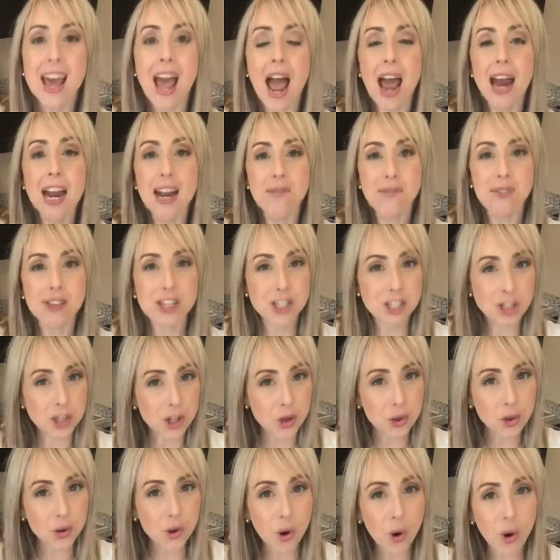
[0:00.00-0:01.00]
And if it's
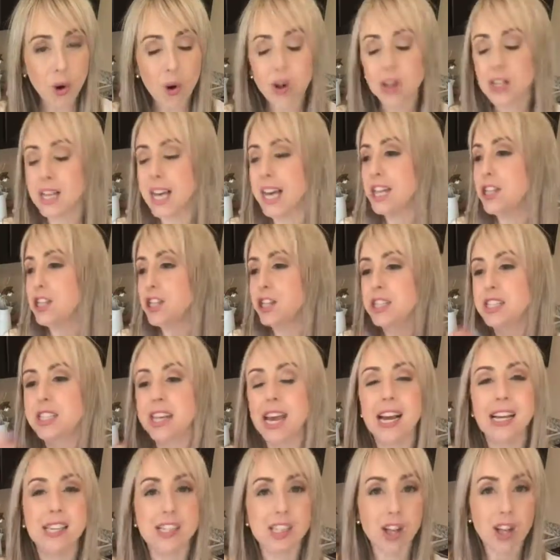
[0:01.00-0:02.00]
too cold, it just
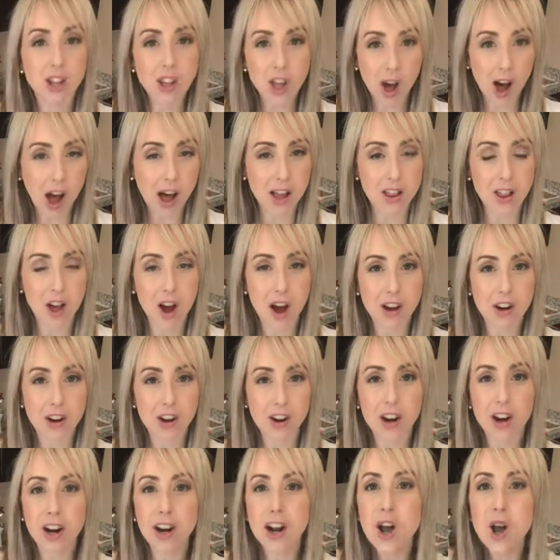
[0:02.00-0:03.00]
takes a lot
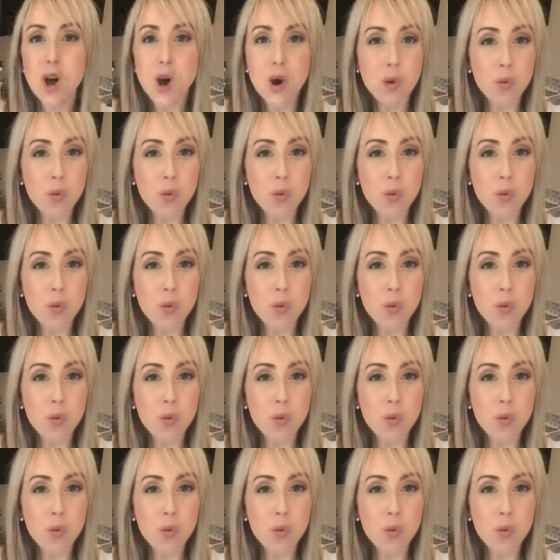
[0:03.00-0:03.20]
longer.